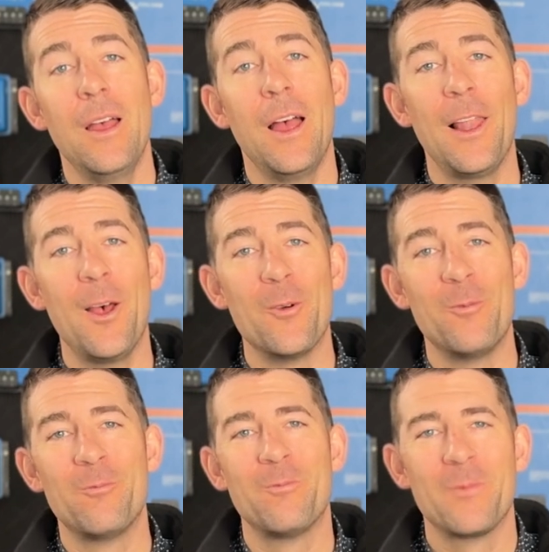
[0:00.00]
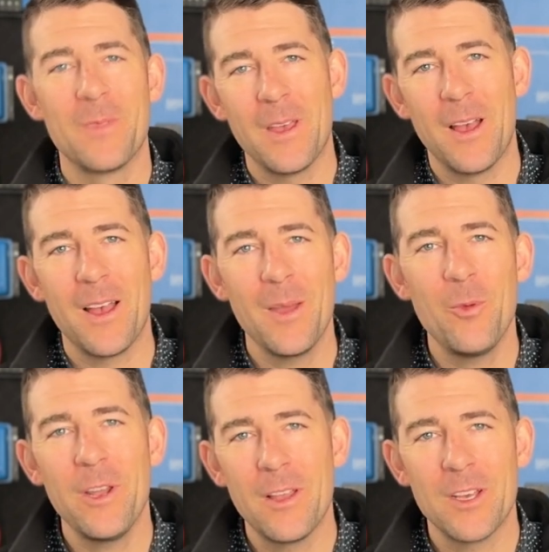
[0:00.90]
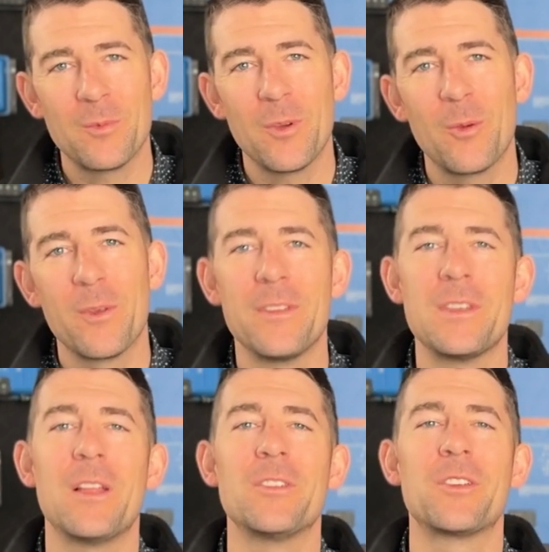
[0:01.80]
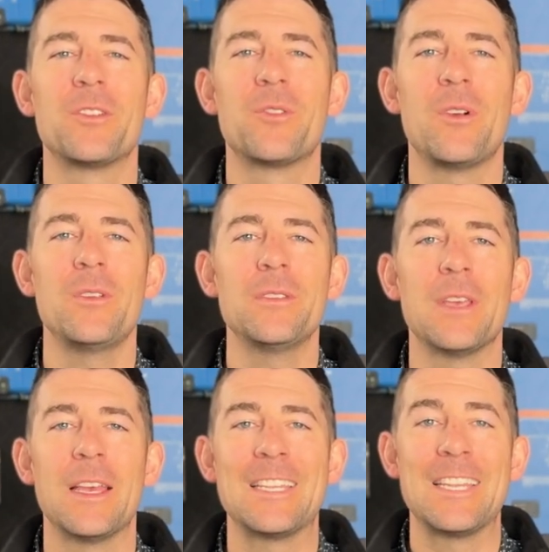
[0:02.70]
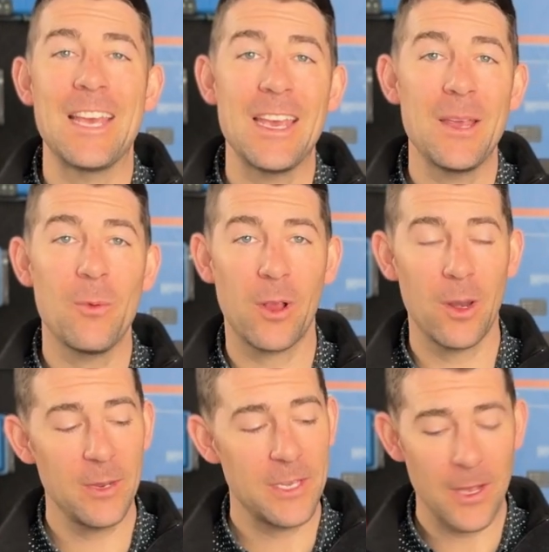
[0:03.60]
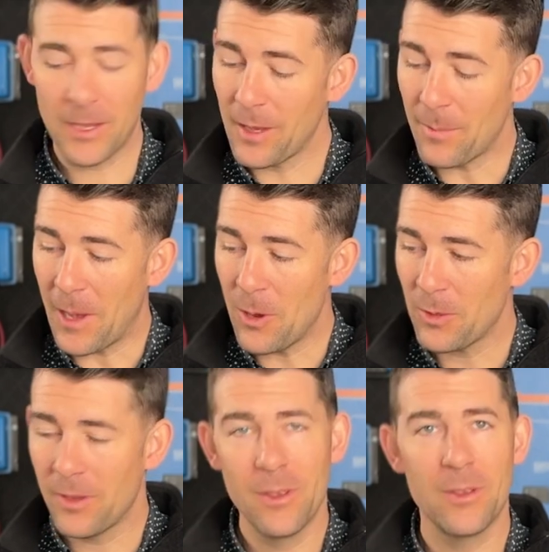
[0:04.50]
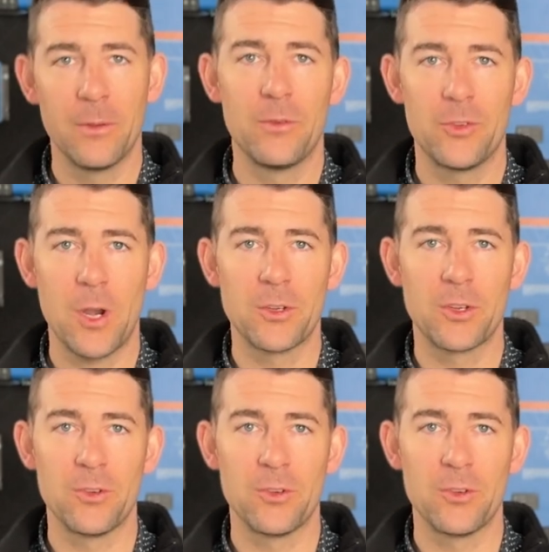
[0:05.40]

Hello, I'm Reid with Intelligent Controls, and today we're going to be talking about charge